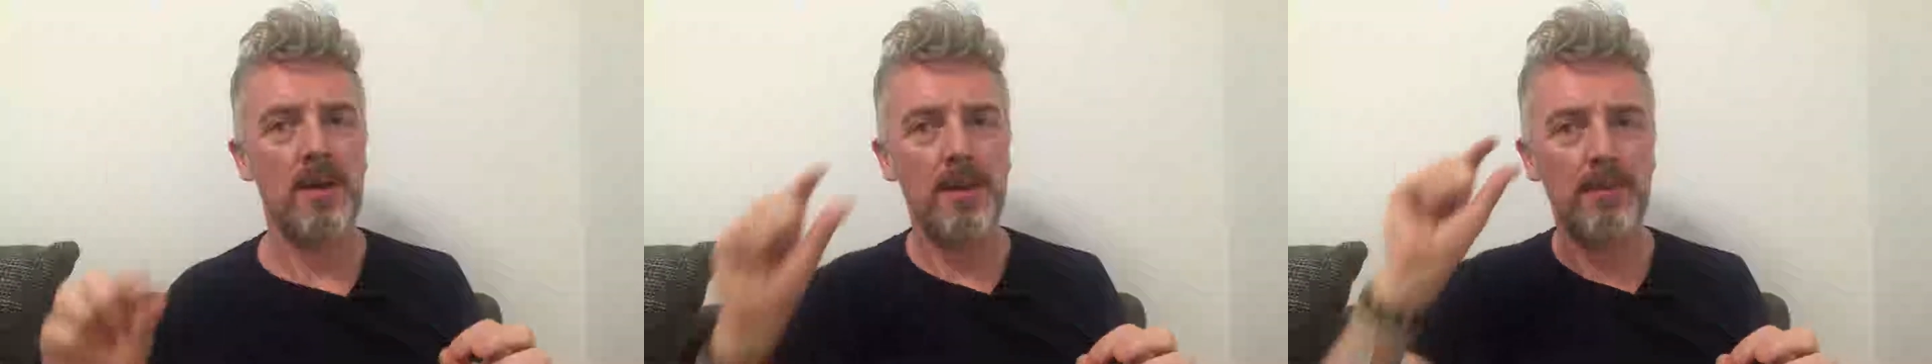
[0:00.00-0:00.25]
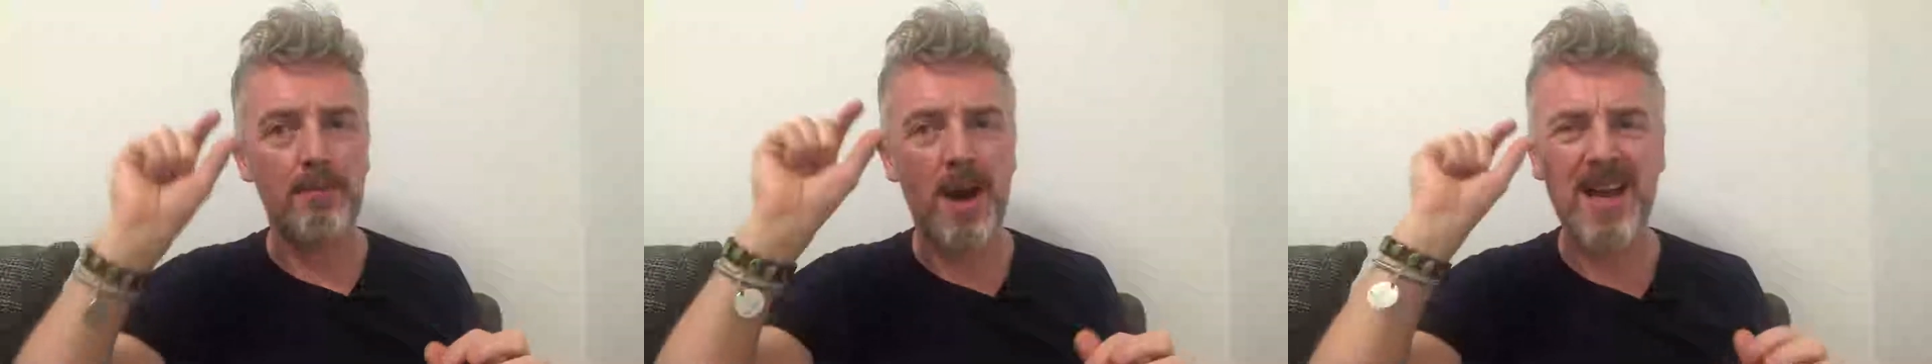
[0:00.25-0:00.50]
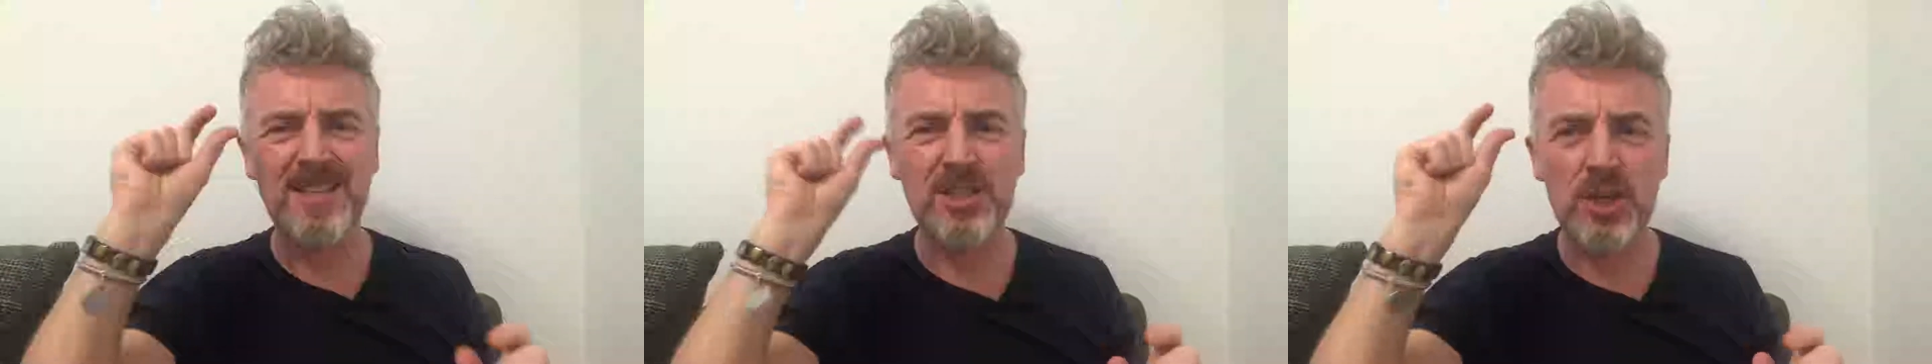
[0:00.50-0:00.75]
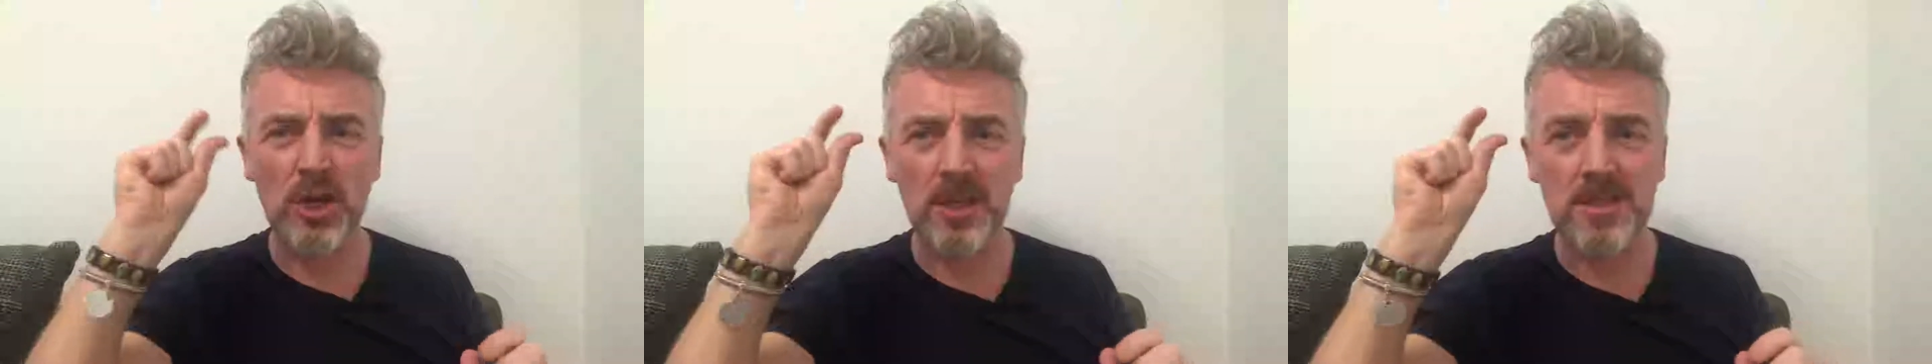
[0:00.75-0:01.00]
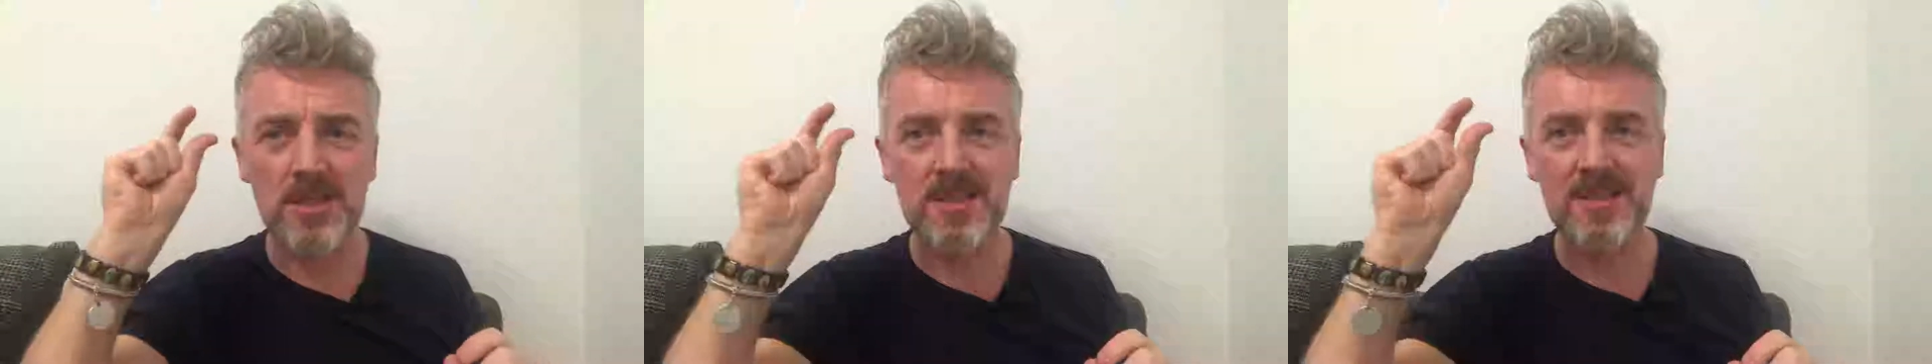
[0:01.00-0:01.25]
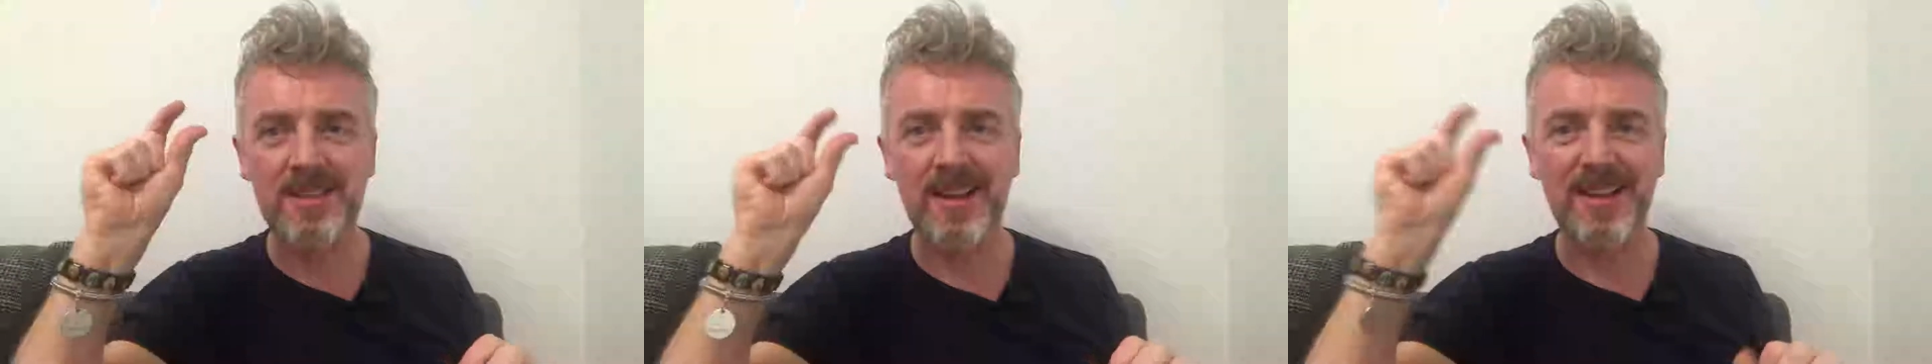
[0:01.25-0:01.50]
mind
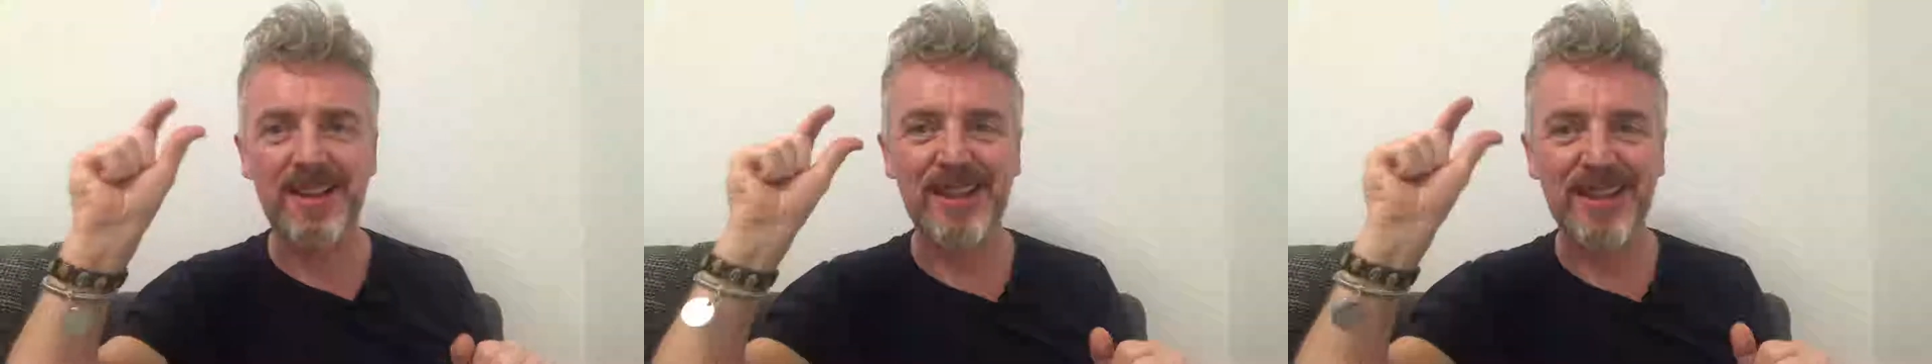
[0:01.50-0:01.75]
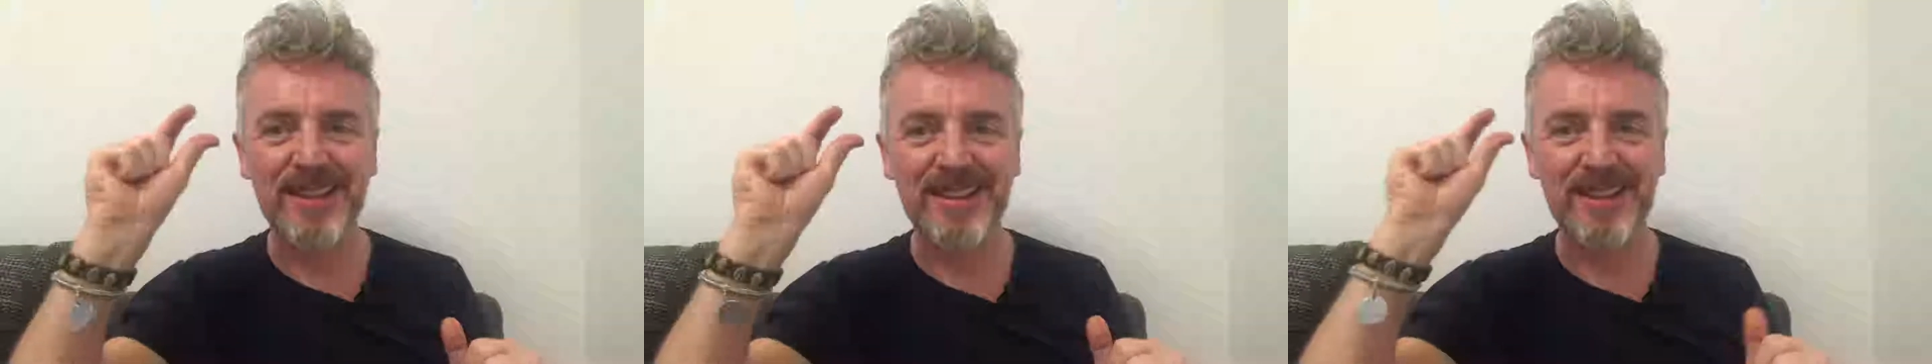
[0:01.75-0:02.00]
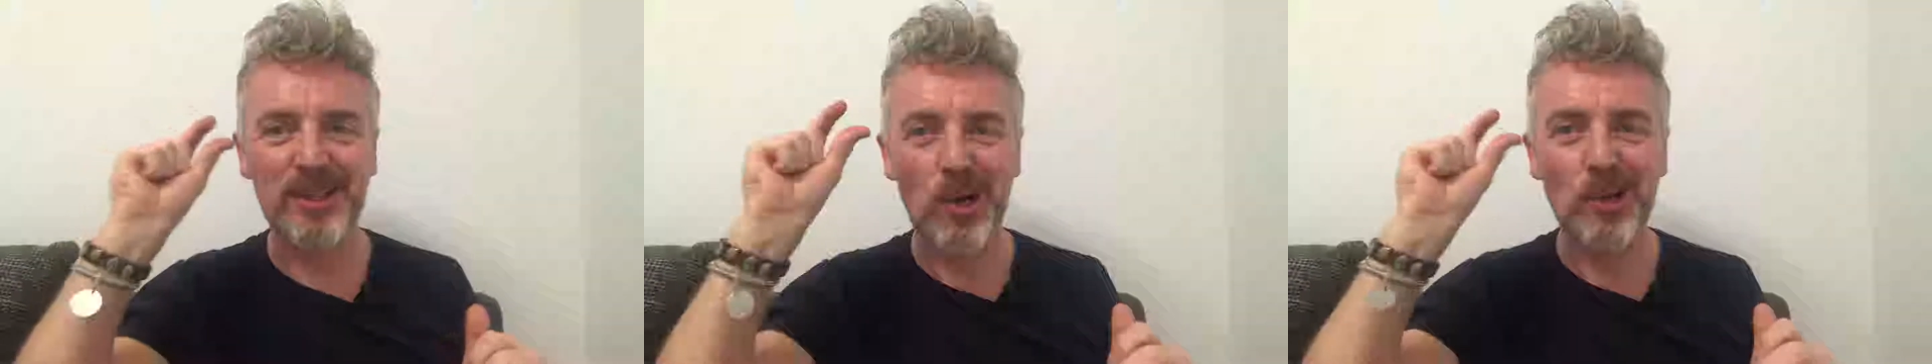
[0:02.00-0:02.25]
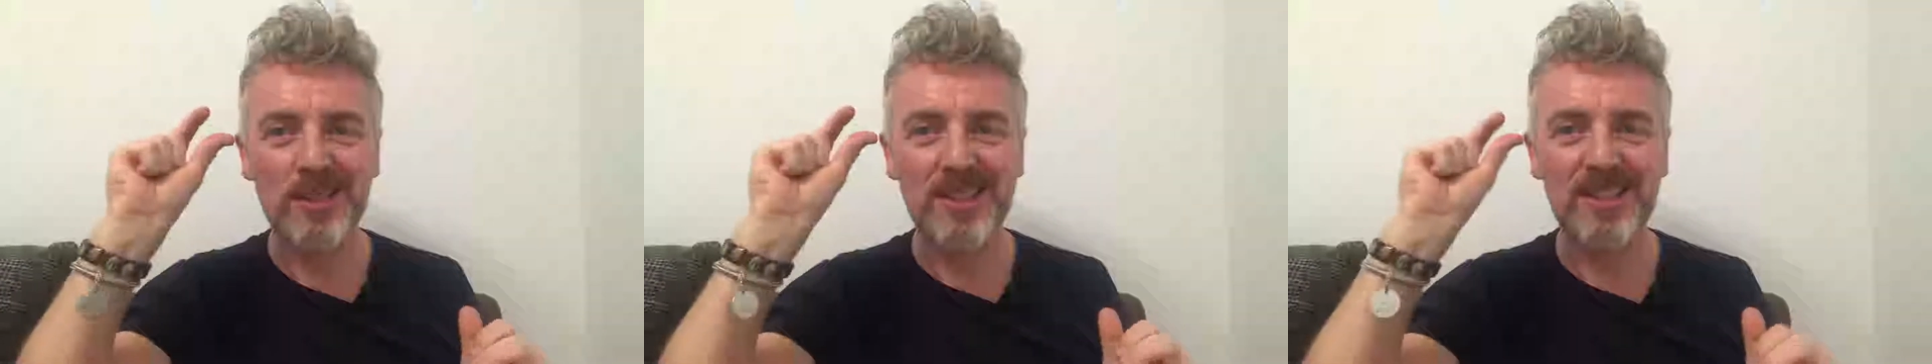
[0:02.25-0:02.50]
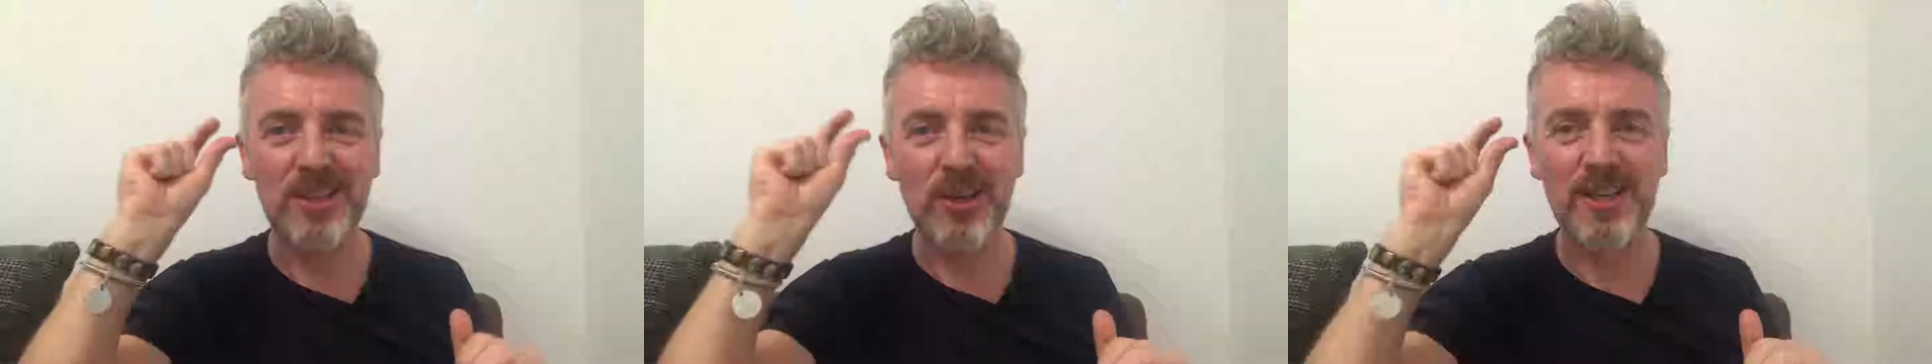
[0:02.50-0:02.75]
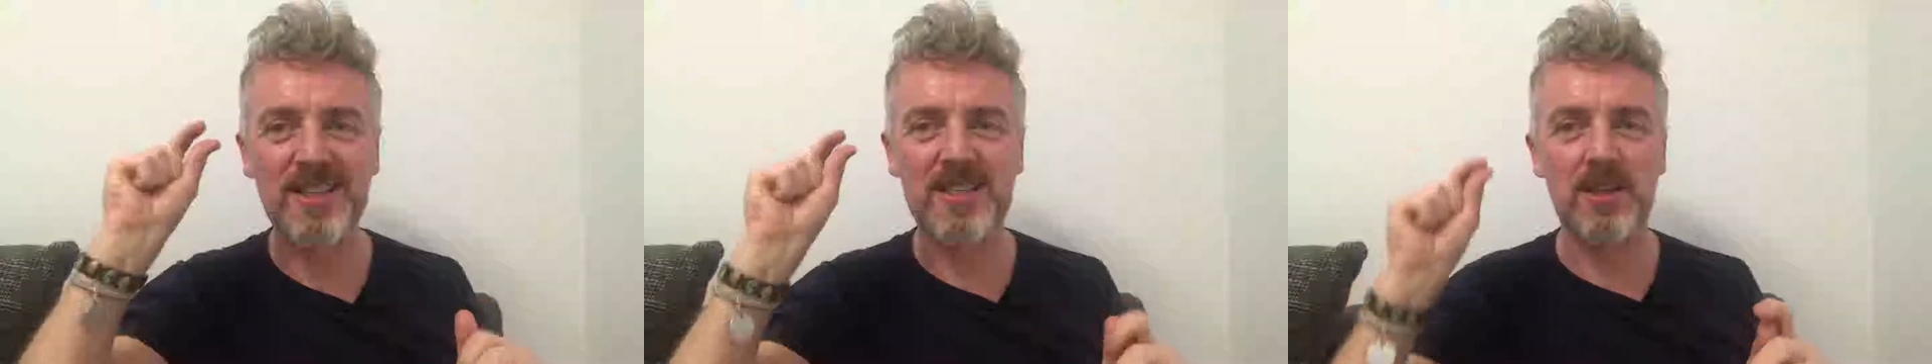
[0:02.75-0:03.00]
nuggets, like little golden
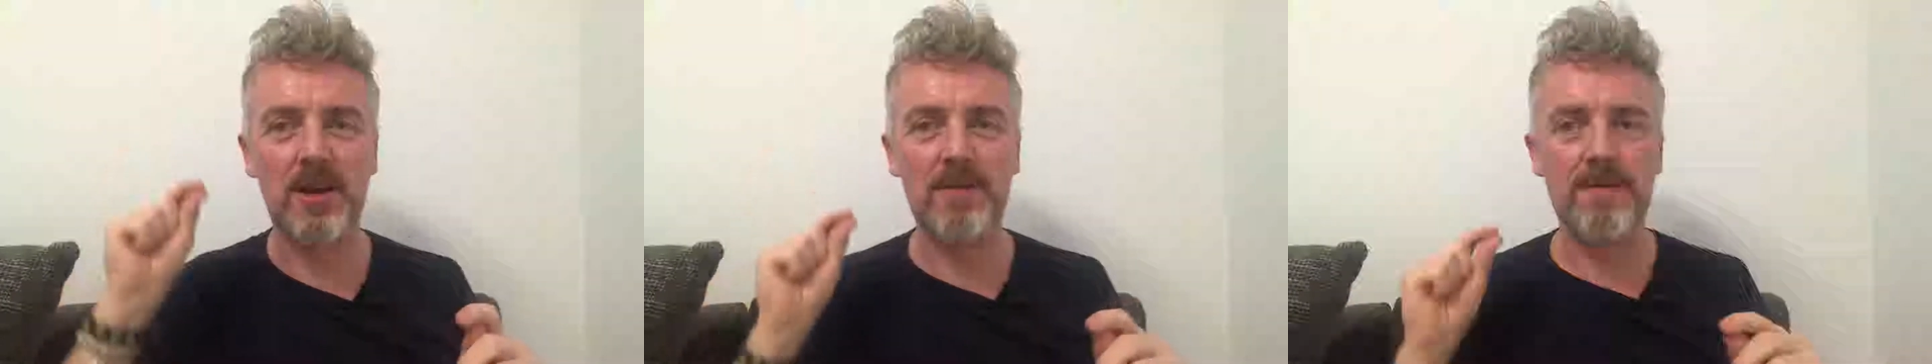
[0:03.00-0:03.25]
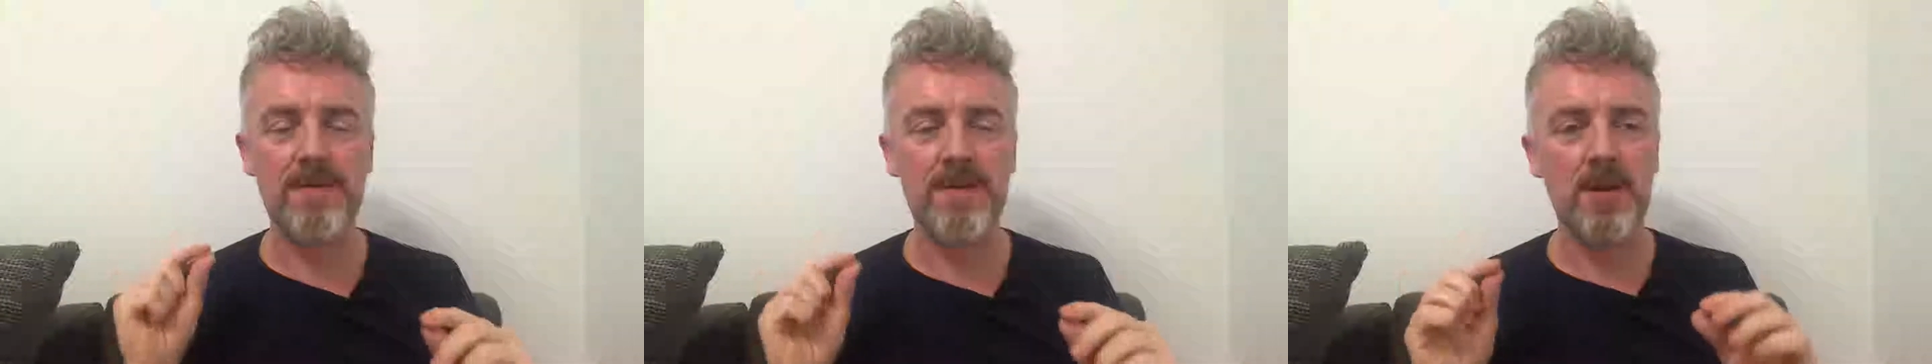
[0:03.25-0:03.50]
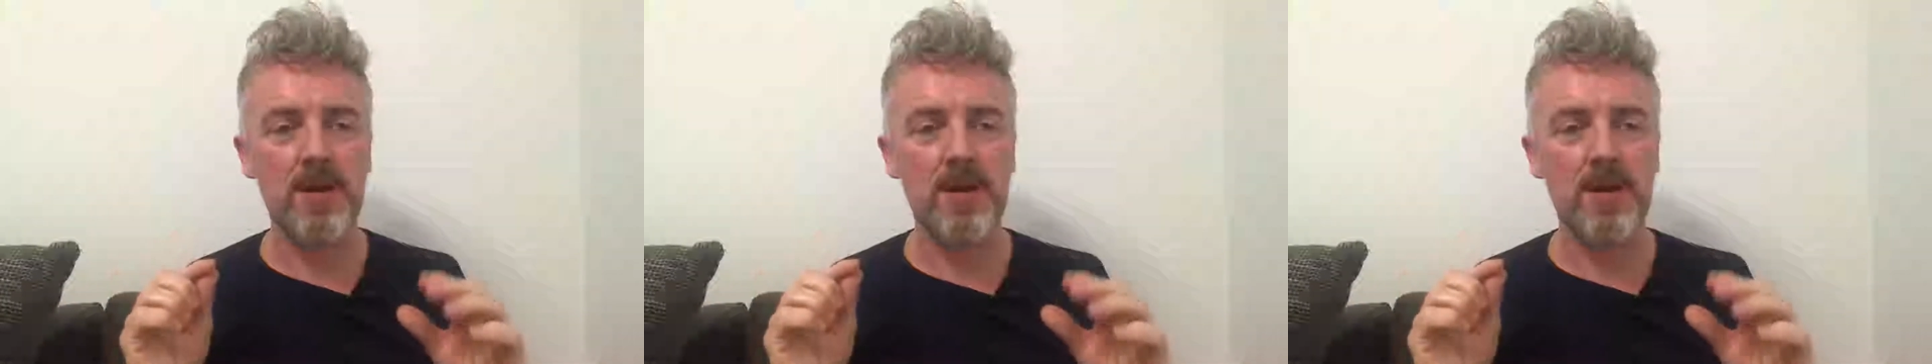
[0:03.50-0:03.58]
nuggets of